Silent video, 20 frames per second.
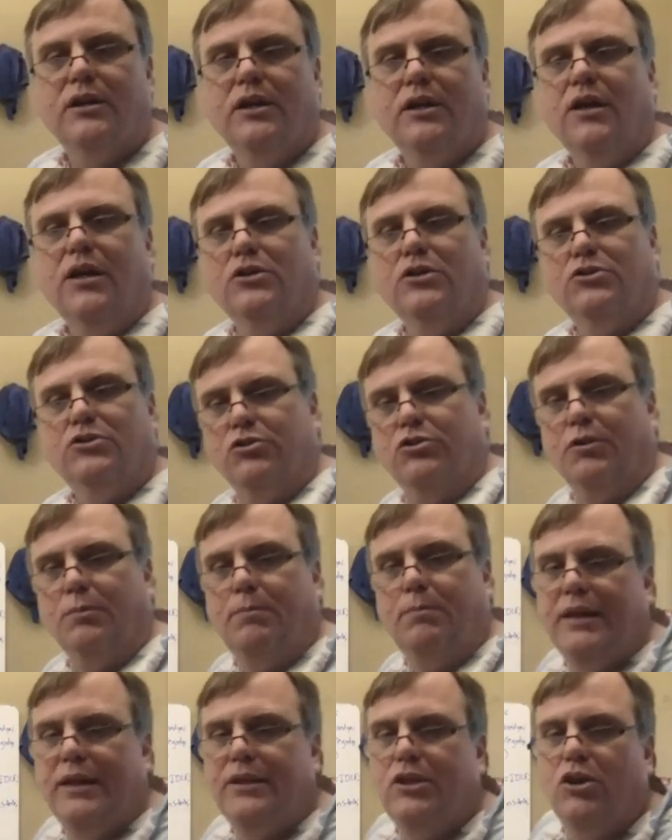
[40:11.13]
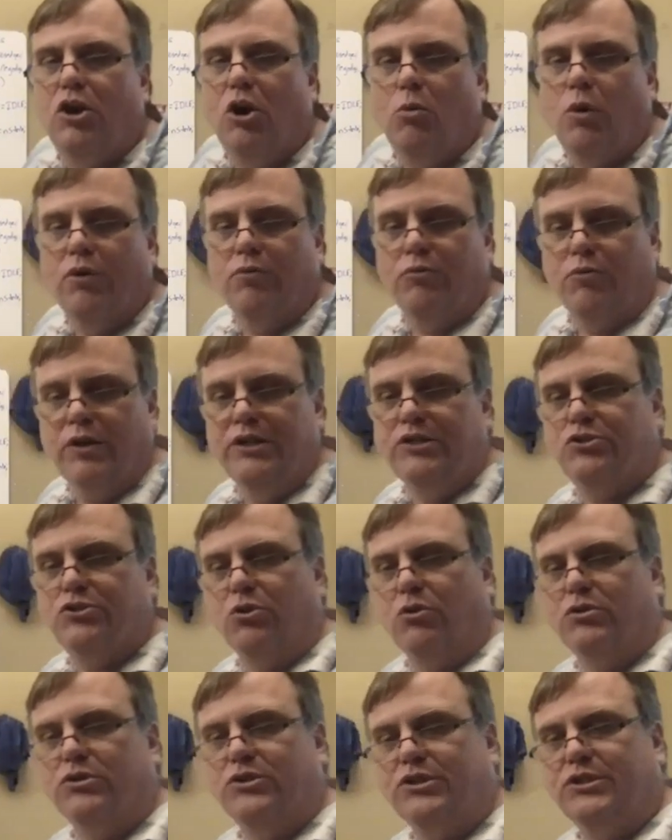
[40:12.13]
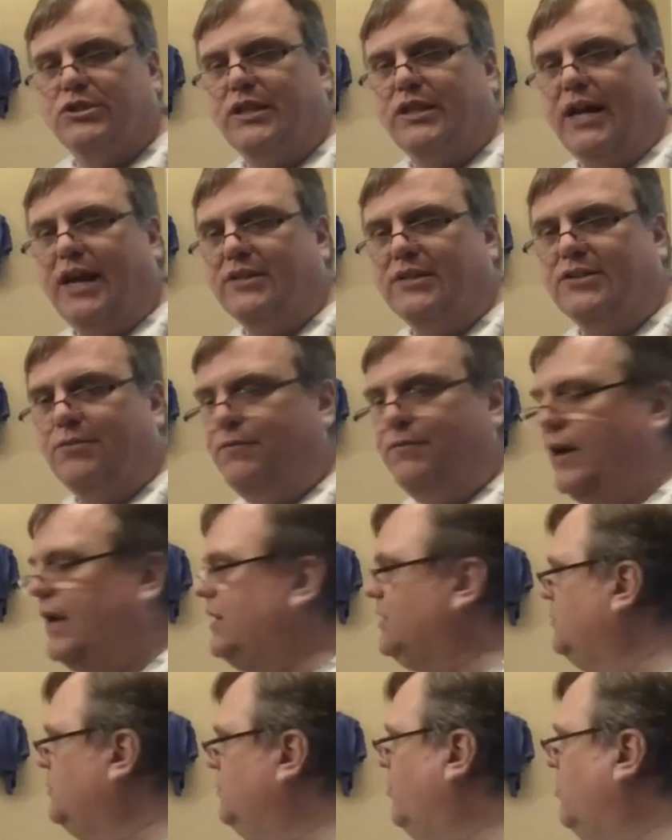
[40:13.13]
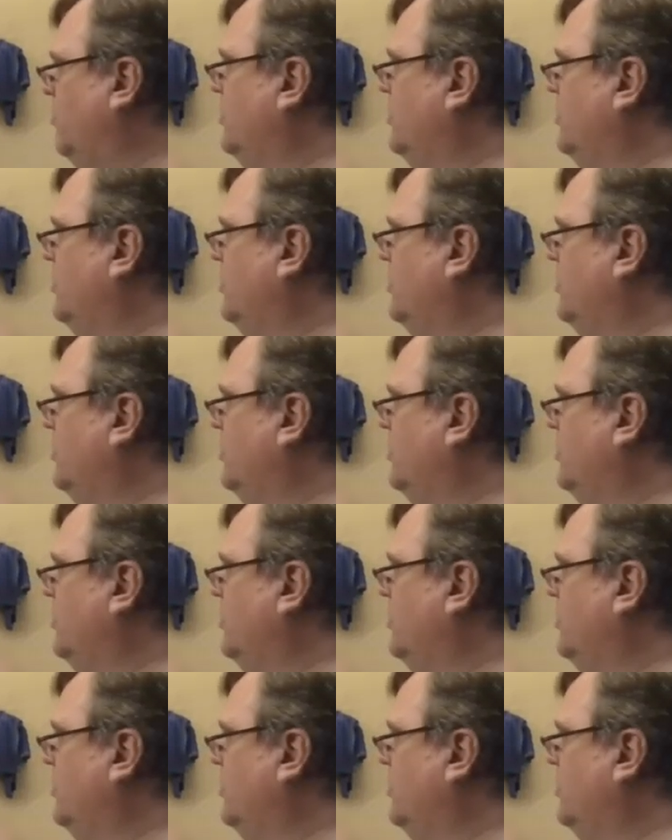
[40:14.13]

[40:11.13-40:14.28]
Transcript: But depending on what resources it has available,